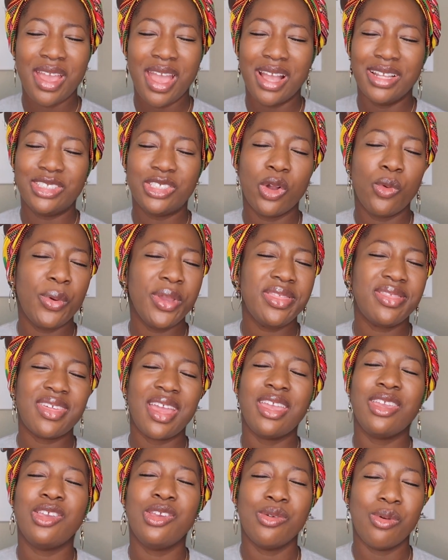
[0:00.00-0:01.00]
And so we
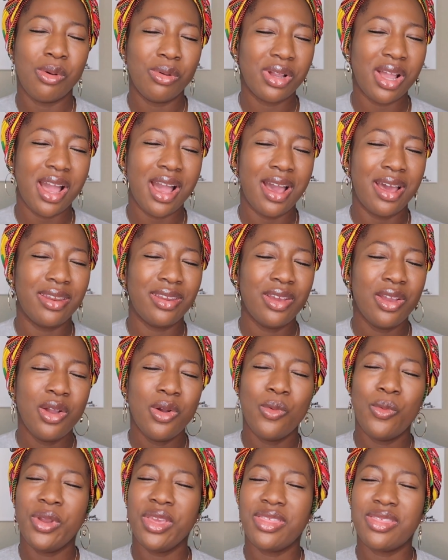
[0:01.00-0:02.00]
thank you, oh God.
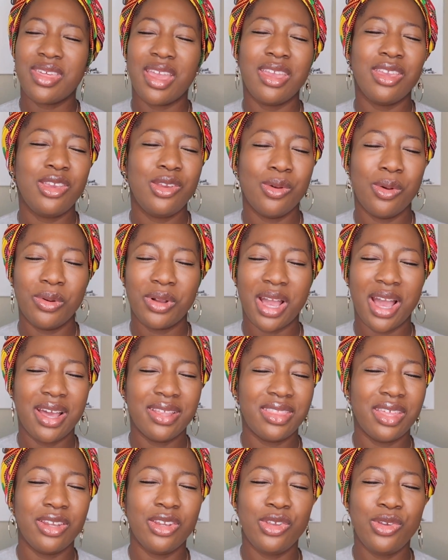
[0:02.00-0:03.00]
We thank you, oh
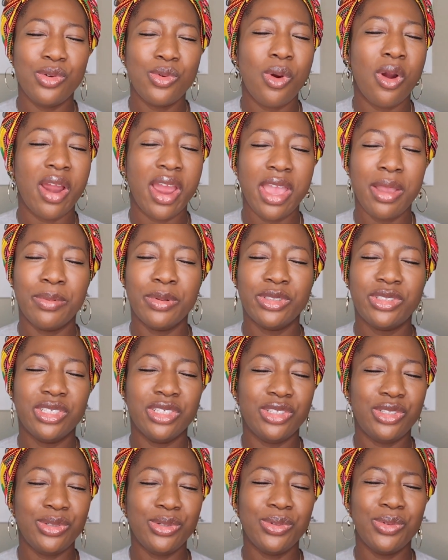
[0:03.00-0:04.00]
God, that you are able to
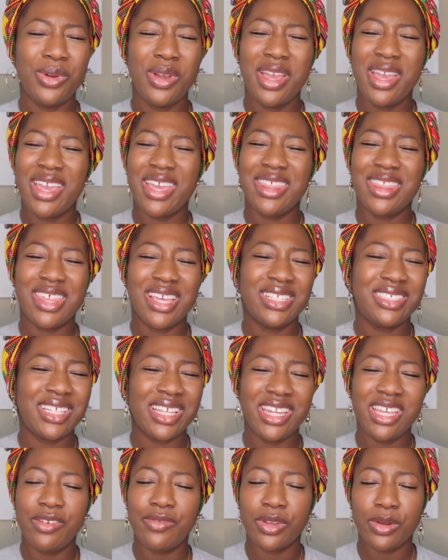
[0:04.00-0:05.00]
do this
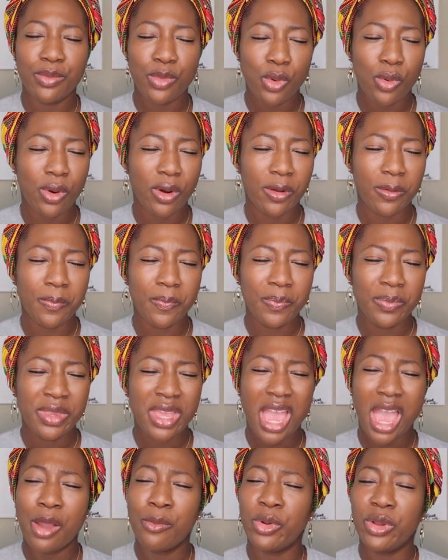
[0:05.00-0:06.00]
and even more.
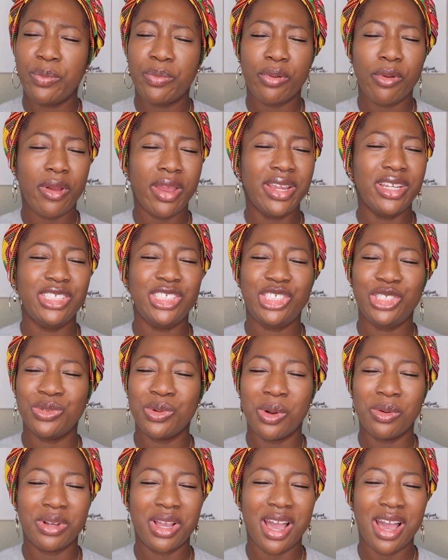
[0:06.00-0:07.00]
And we praise
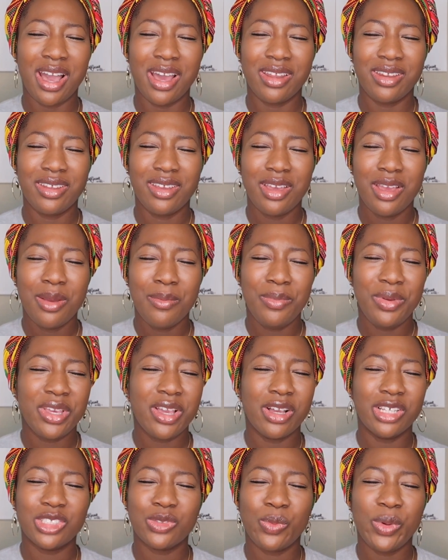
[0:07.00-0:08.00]
you, oh God,
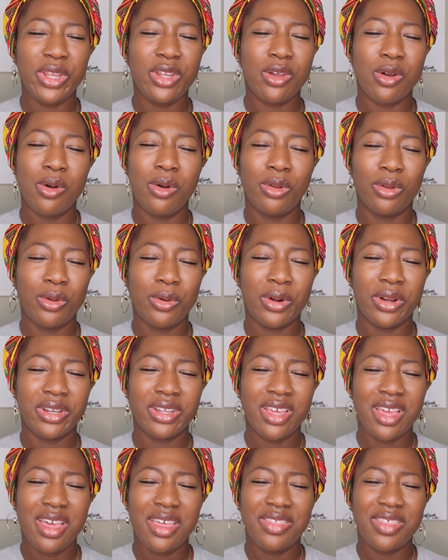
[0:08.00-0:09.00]
because we know, oh Lord,
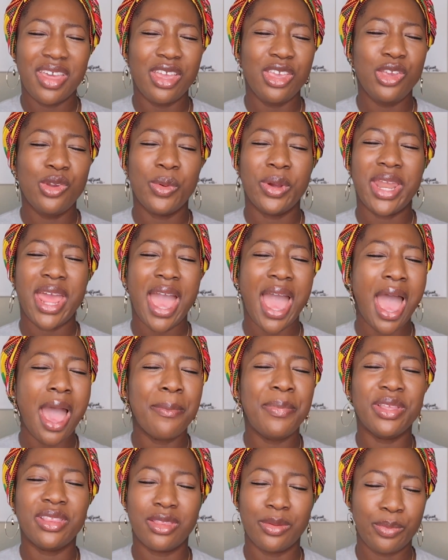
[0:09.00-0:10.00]
that you
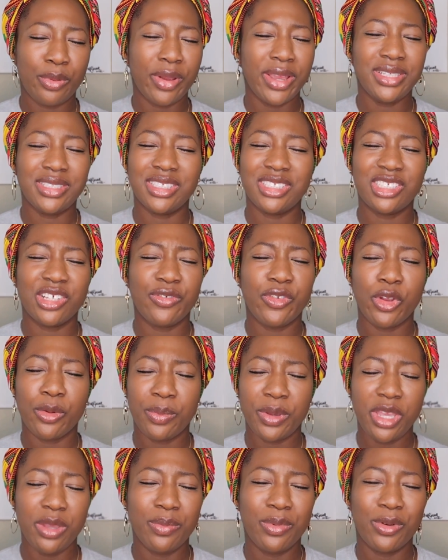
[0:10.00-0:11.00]
inhabit the praises of your
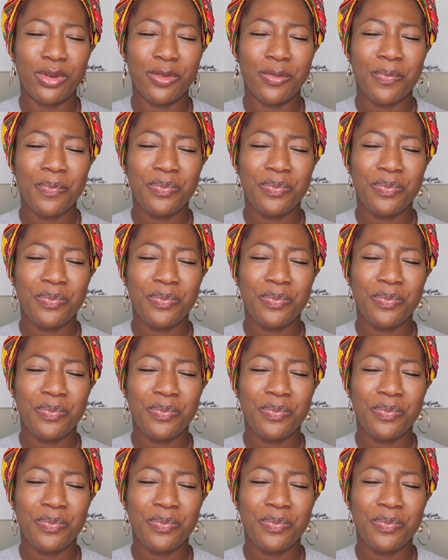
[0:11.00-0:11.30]
people.